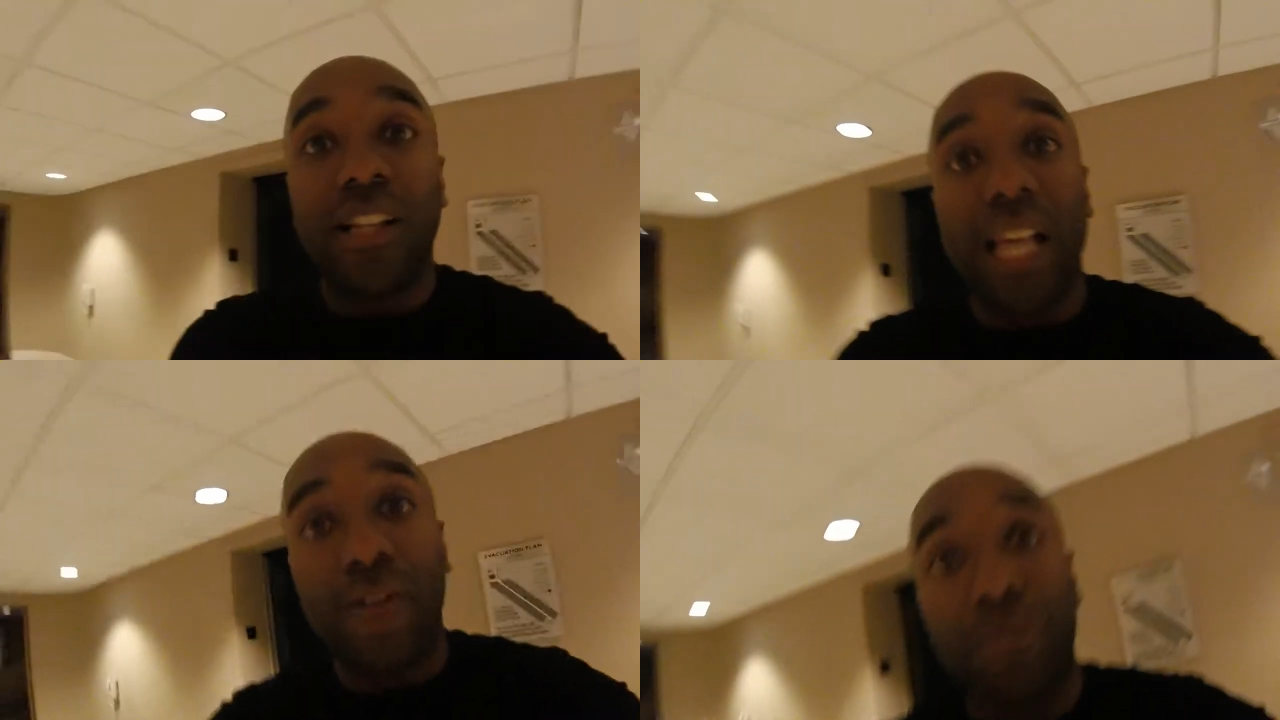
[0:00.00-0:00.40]

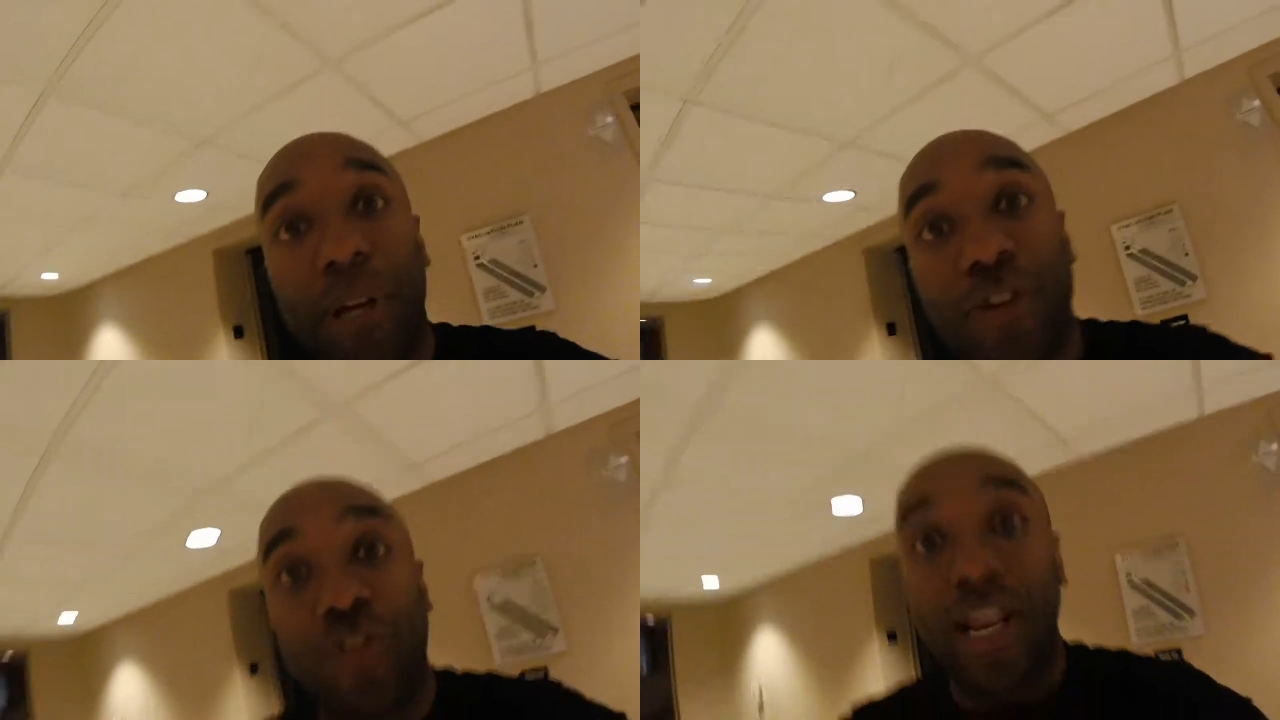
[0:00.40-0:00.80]
11
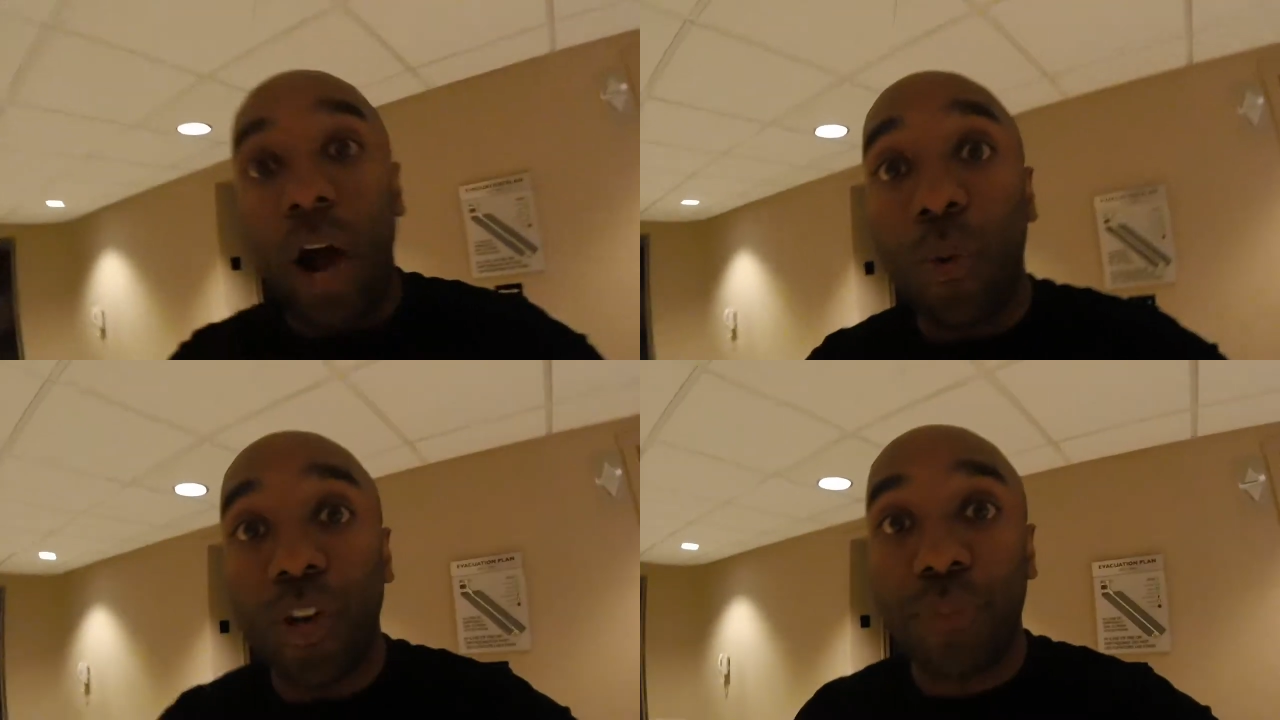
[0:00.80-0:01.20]
pictures
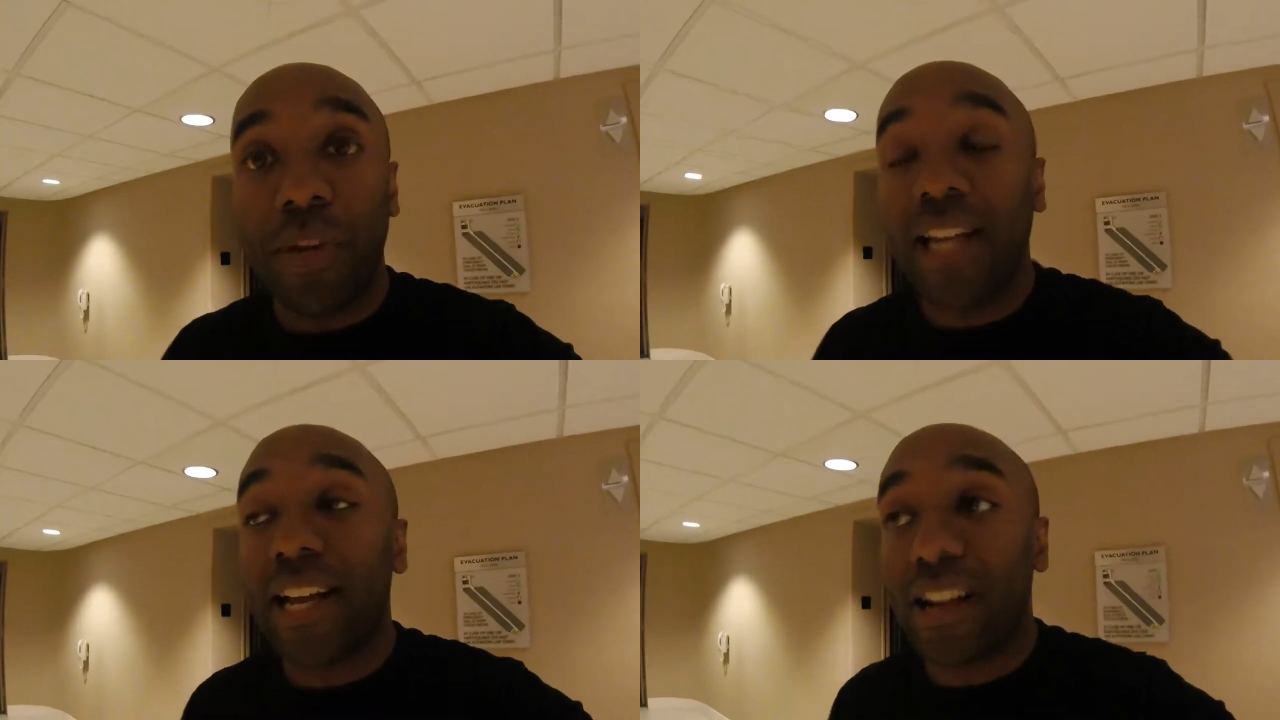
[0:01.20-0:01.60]
out with
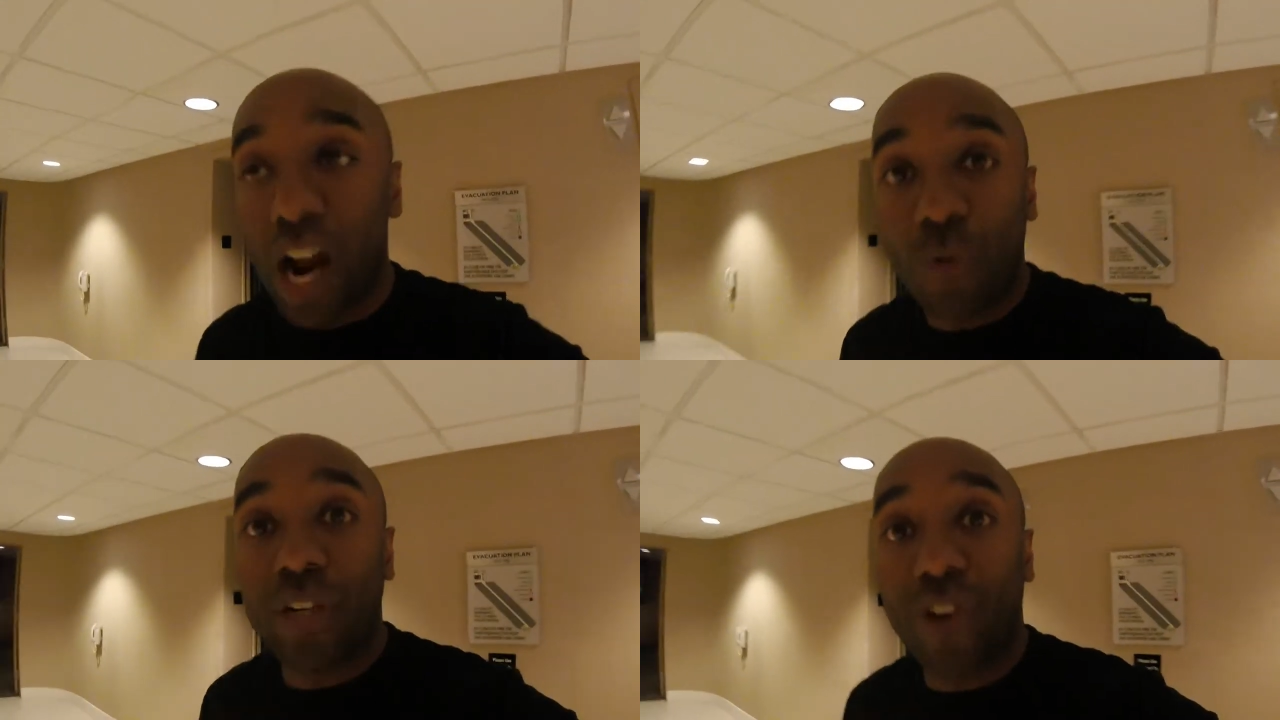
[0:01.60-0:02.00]
me, and I
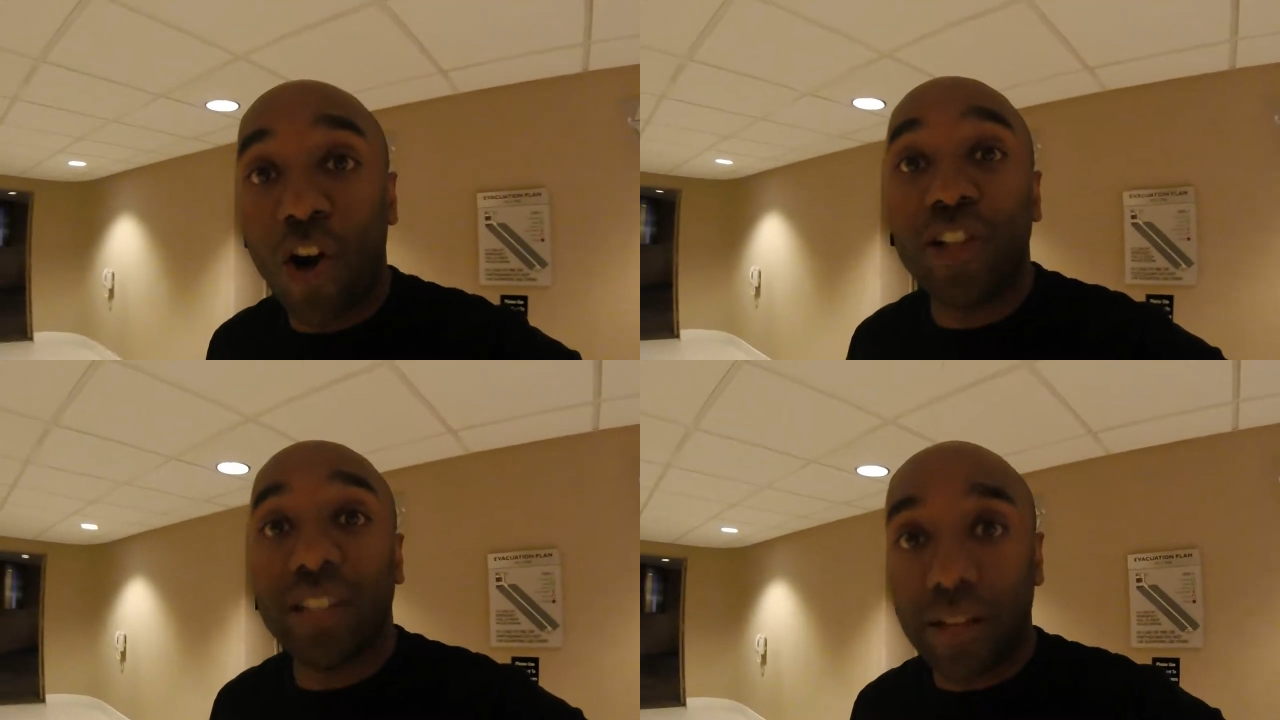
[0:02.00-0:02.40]
got rid of
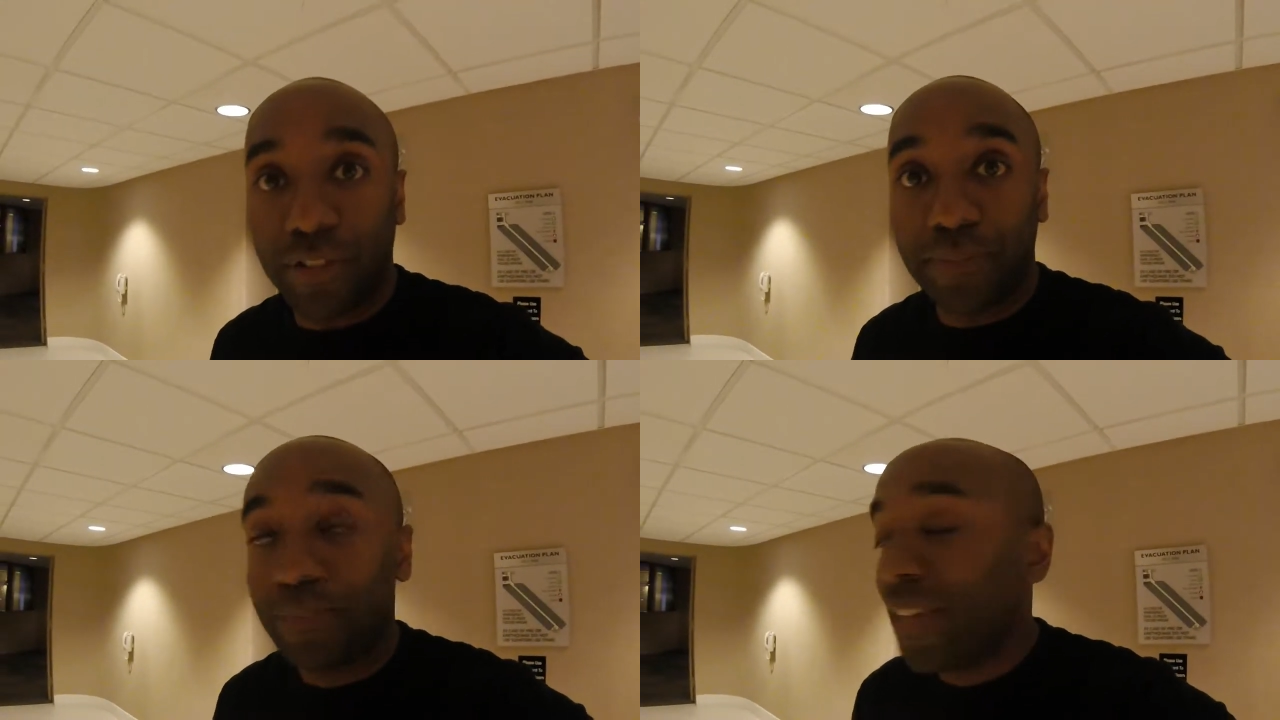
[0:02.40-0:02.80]
all 11.